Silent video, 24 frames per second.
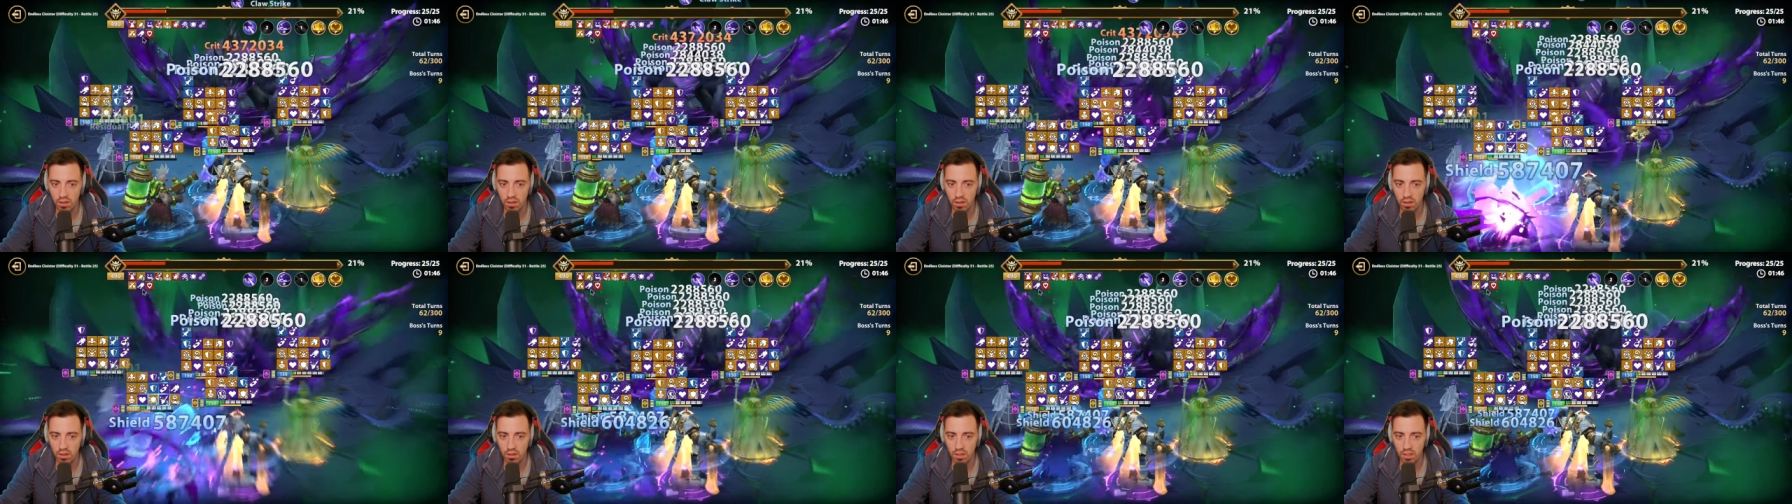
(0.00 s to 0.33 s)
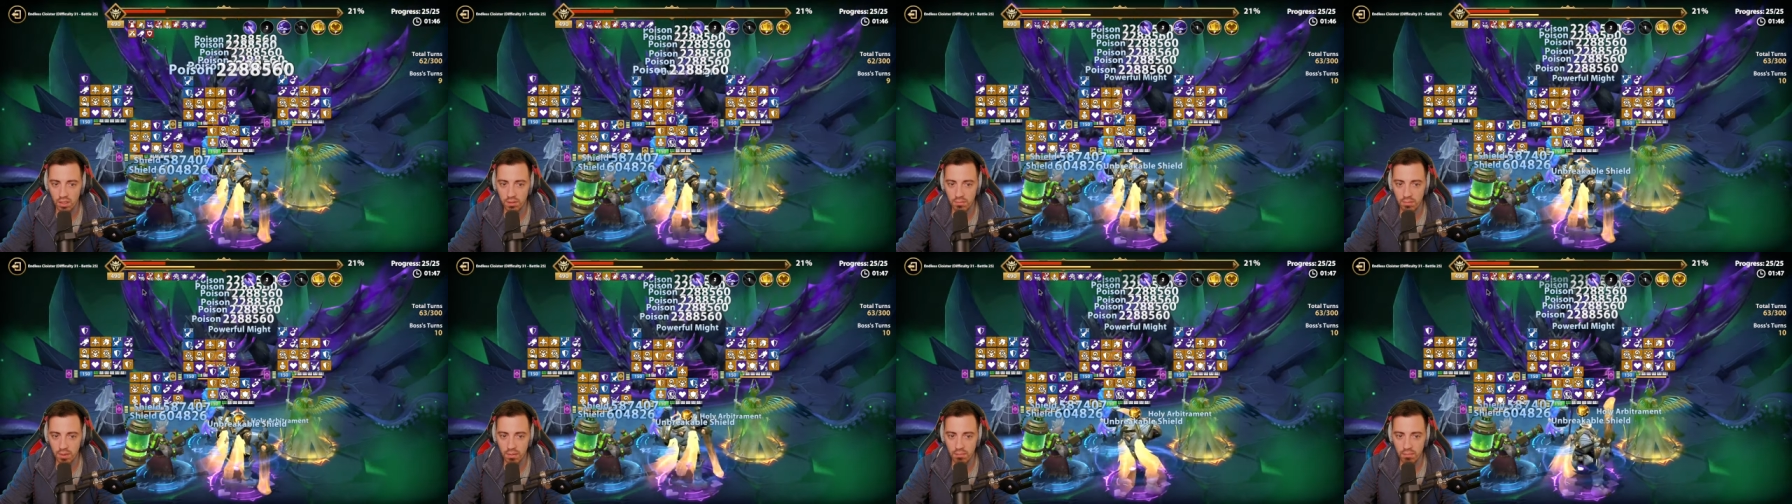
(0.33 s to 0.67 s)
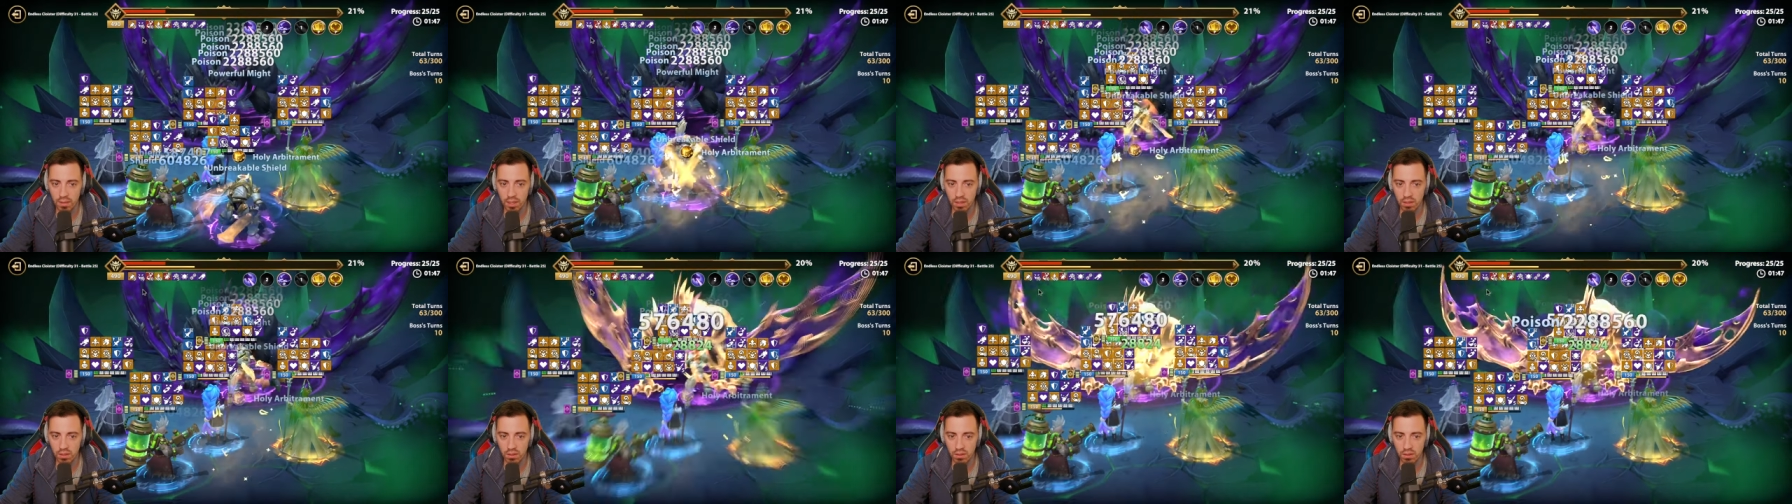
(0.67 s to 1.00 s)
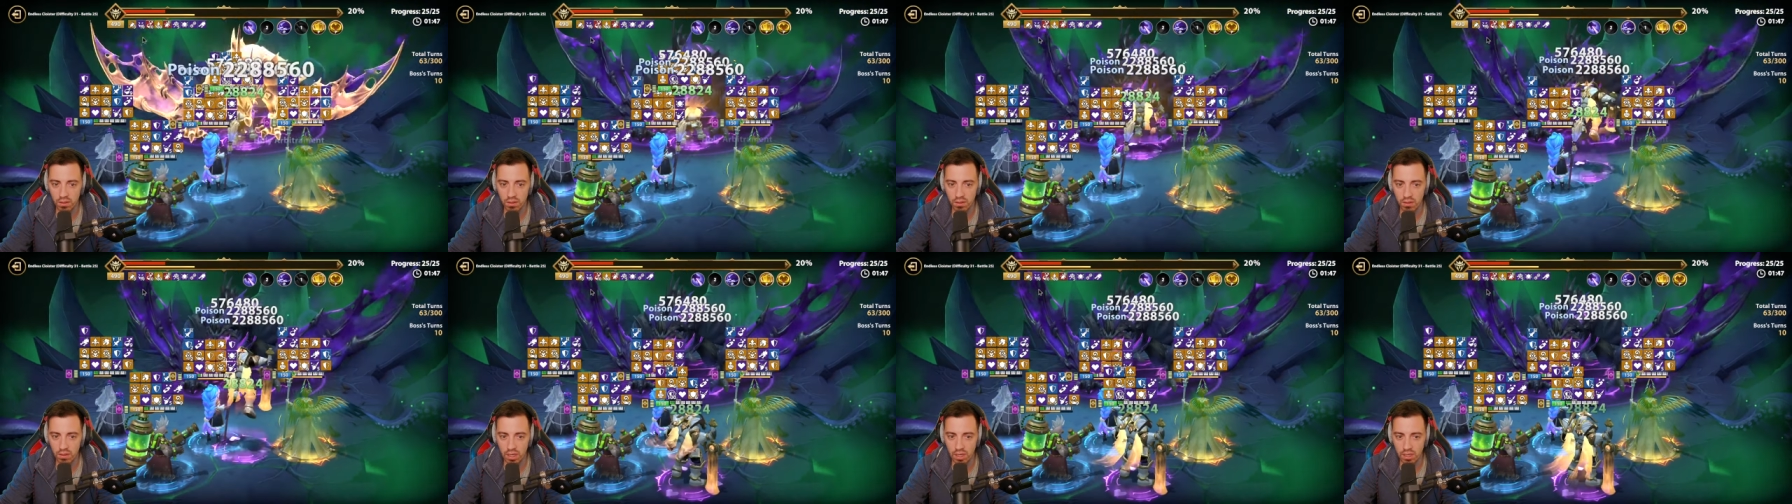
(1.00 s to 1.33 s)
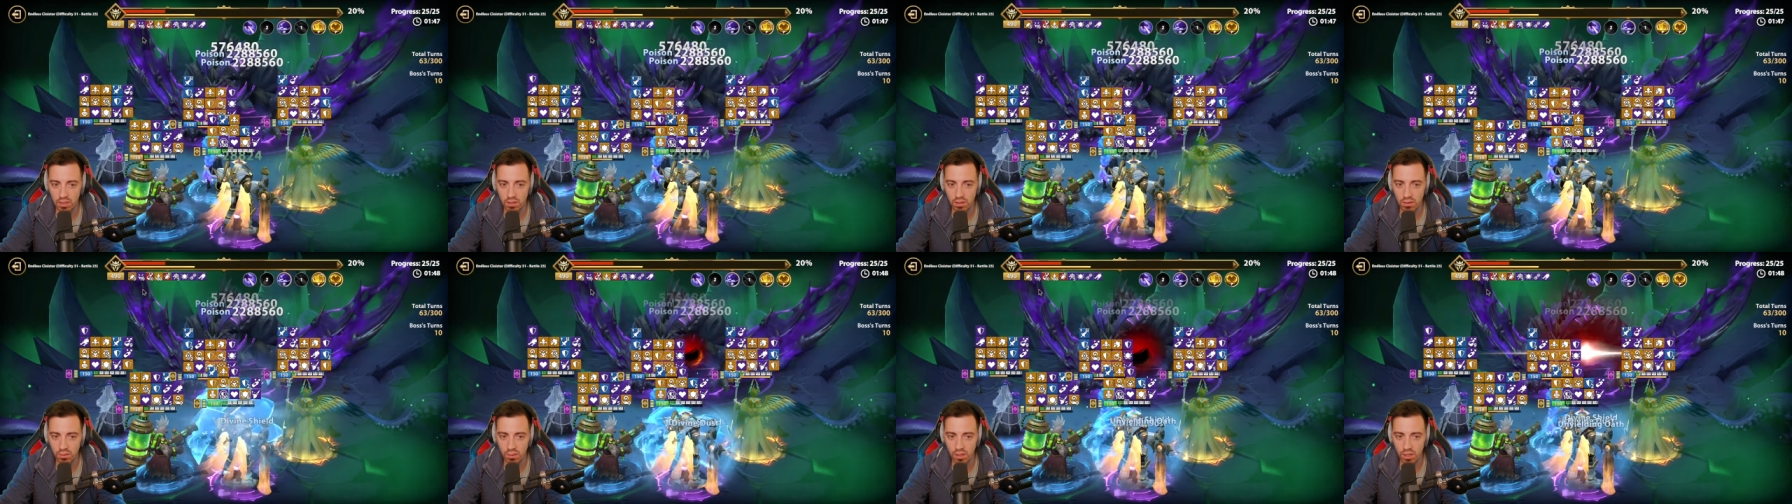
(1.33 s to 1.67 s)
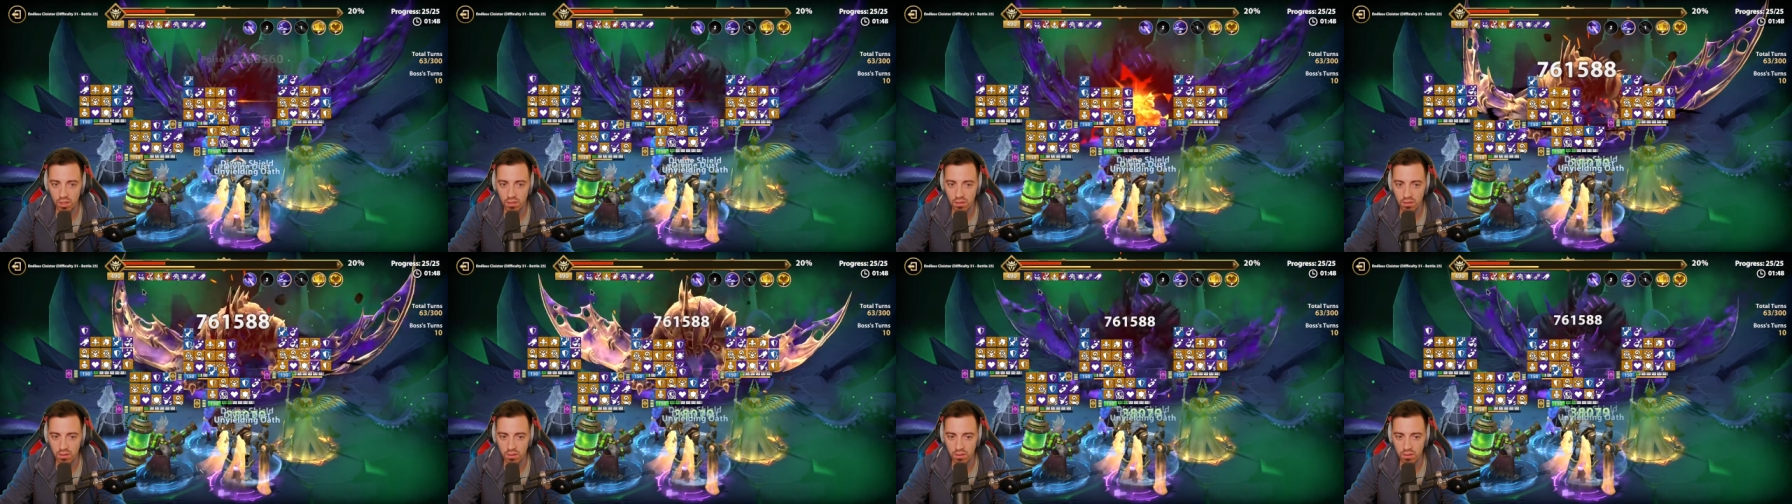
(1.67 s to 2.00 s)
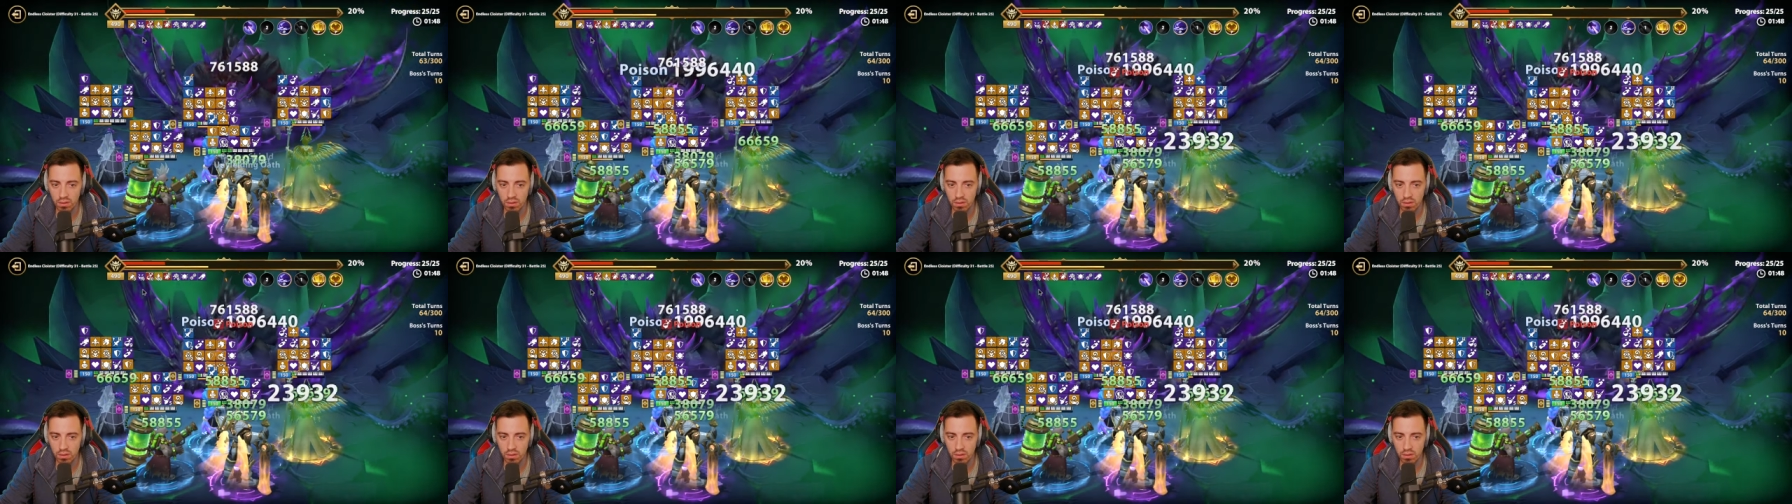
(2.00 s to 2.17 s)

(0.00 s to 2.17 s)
This is my melot, as always.